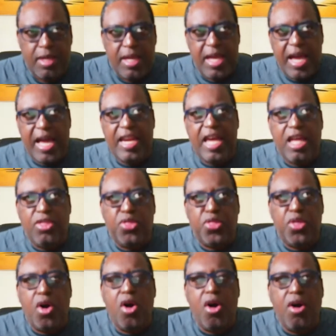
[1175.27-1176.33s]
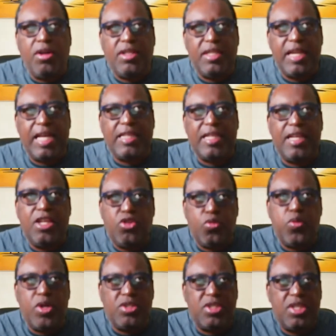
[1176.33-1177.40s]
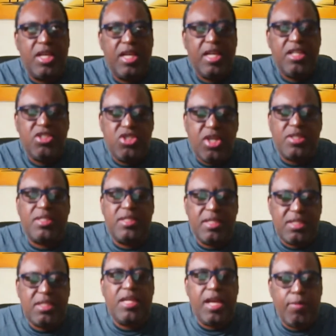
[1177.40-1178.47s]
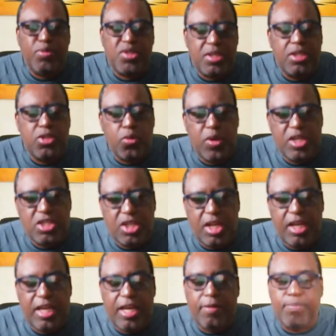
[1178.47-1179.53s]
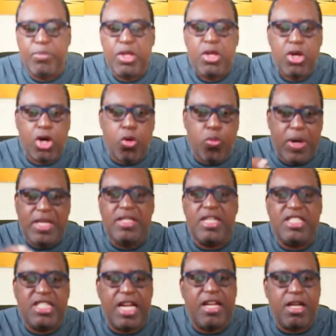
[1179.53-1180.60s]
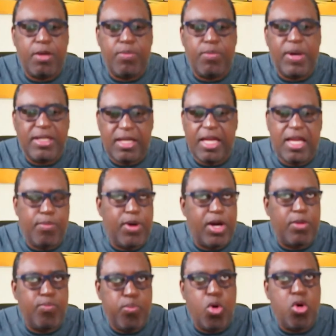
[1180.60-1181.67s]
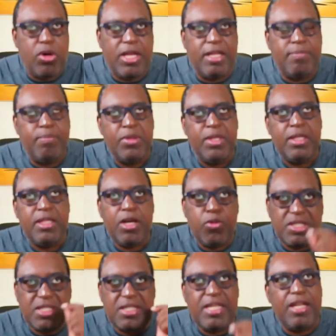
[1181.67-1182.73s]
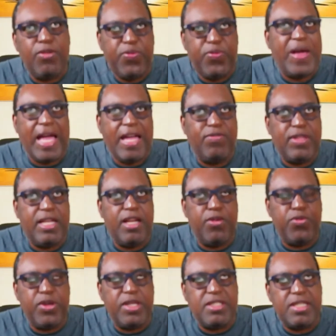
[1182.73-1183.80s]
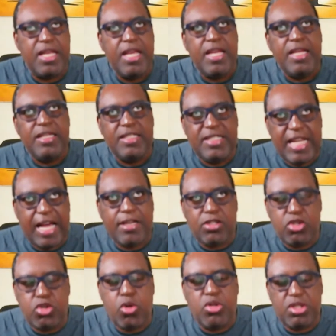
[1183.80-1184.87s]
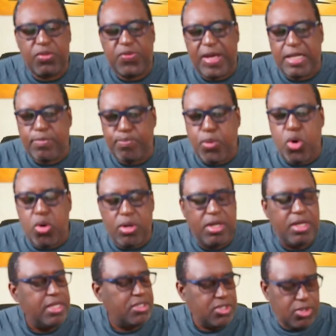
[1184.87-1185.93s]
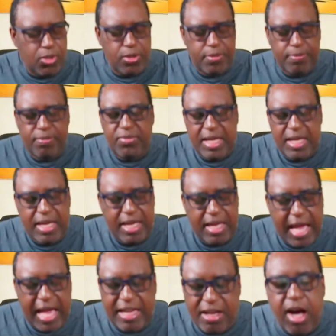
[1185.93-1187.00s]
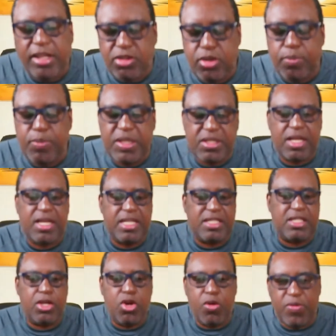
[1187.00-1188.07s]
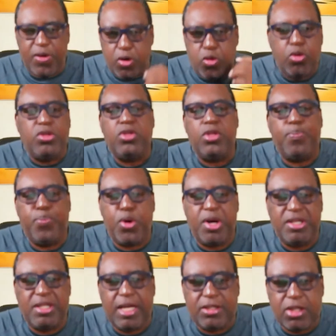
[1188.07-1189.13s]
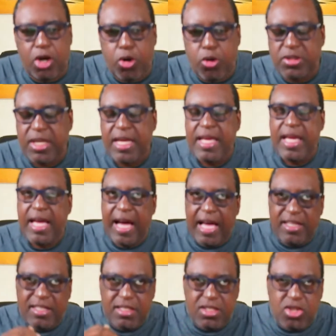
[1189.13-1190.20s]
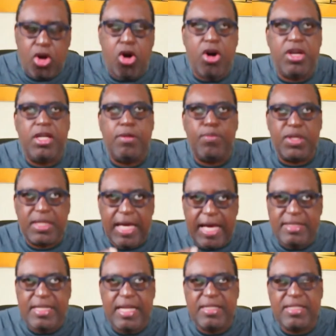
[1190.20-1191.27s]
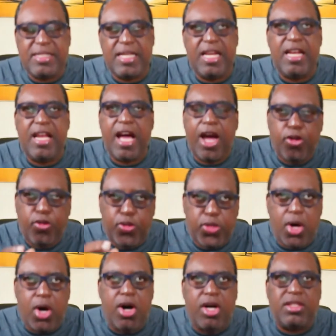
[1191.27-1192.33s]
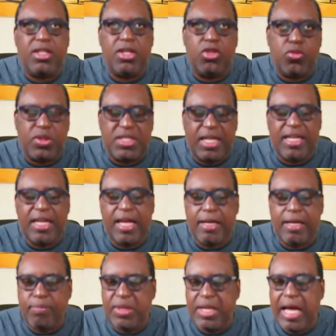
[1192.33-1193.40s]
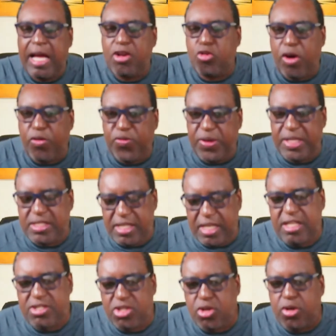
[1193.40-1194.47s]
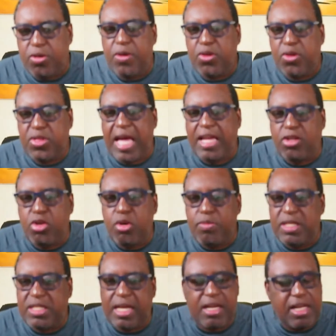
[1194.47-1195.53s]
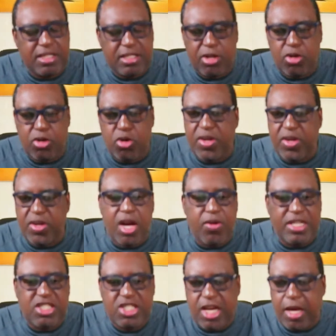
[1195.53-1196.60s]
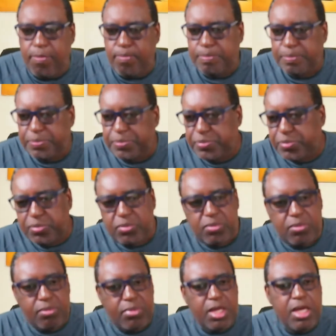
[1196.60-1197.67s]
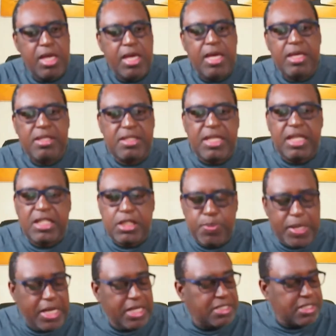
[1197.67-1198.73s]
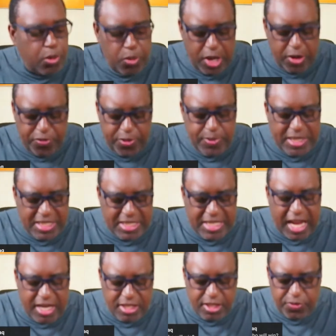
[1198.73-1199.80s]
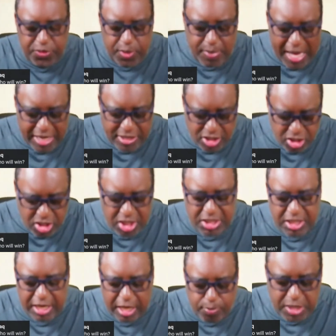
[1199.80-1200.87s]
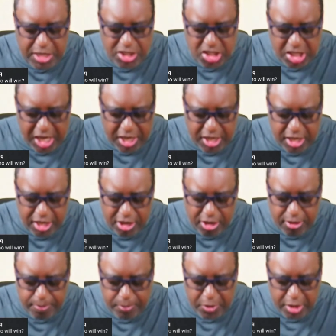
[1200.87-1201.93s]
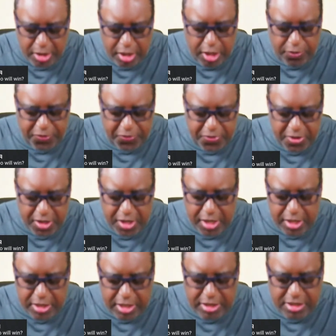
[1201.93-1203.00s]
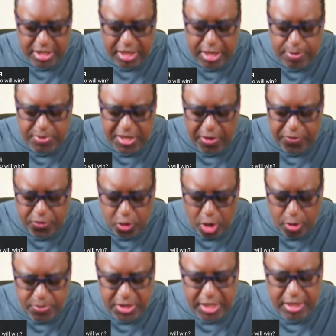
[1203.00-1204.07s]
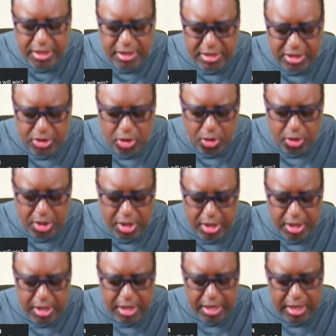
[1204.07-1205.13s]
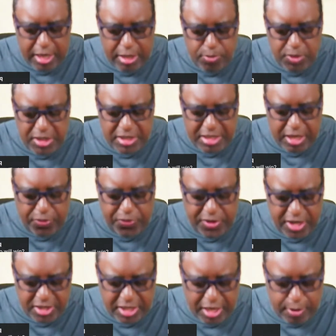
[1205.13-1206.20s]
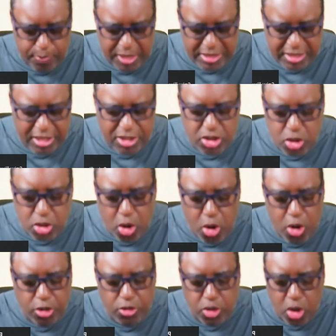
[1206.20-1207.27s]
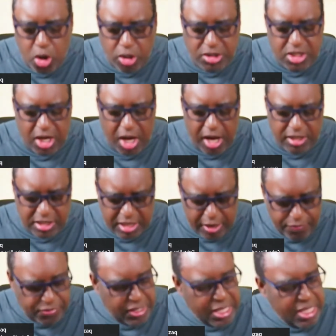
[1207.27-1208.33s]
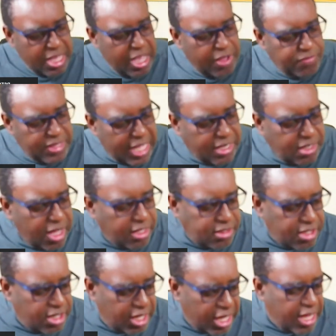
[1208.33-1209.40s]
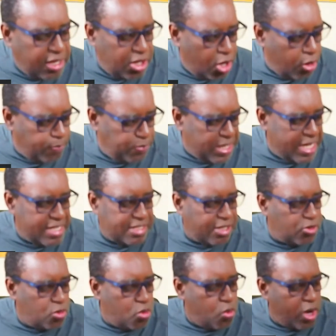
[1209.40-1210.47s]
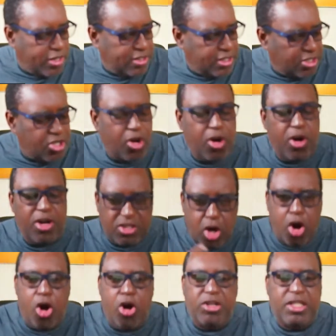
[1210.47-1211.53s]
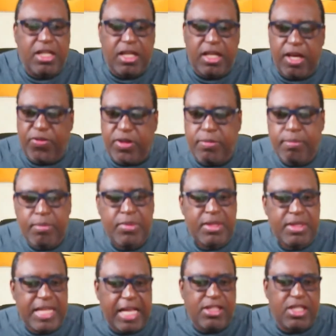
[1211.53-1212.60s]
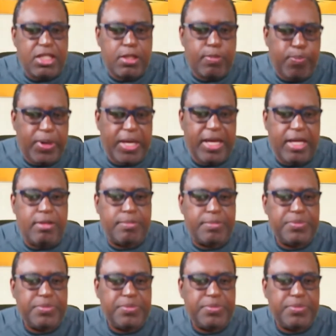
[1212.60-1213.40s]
And I thought that it was just the same situation again. But when the gentleman came on bowling, there was still 5 deliveries that Joseph had bowled. So I got you, Mr. Casanova. Good to point that out. I saw it, but as I said, I thought it was again a graphics issue. Thank you, Mr. Casanova. You're a gem. 6 minutes away from the start of the match. Just let check here if the teams have come in. So let me see if there's any message. No toss. I've not gotten any update on who won the toss or the 11 that is playing.